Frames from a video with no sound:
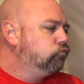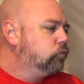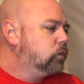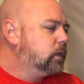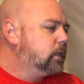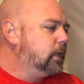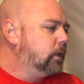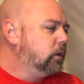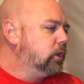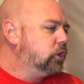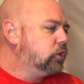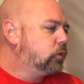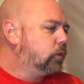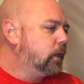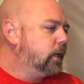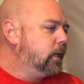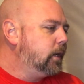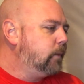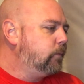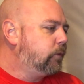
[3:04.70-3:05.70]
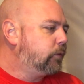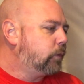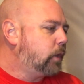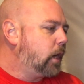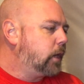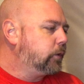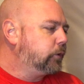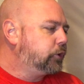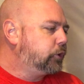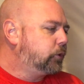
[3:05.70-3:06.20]
Steering trim,
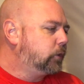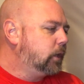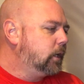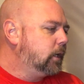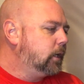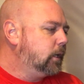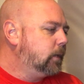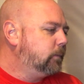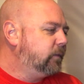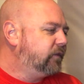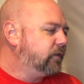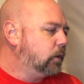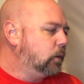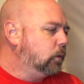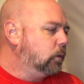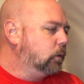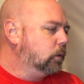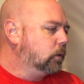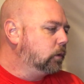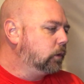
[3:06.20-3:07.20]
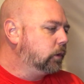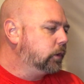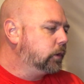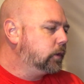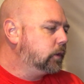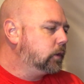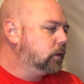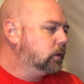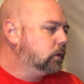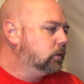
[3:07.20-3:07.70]
throttle trim, of
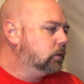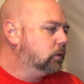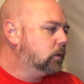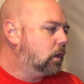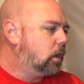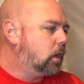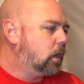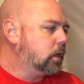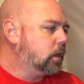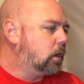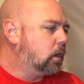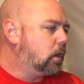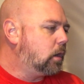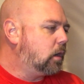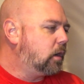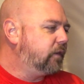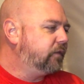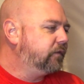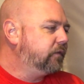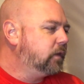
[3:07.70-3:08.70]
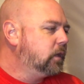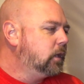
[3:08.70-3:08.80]
course, on off,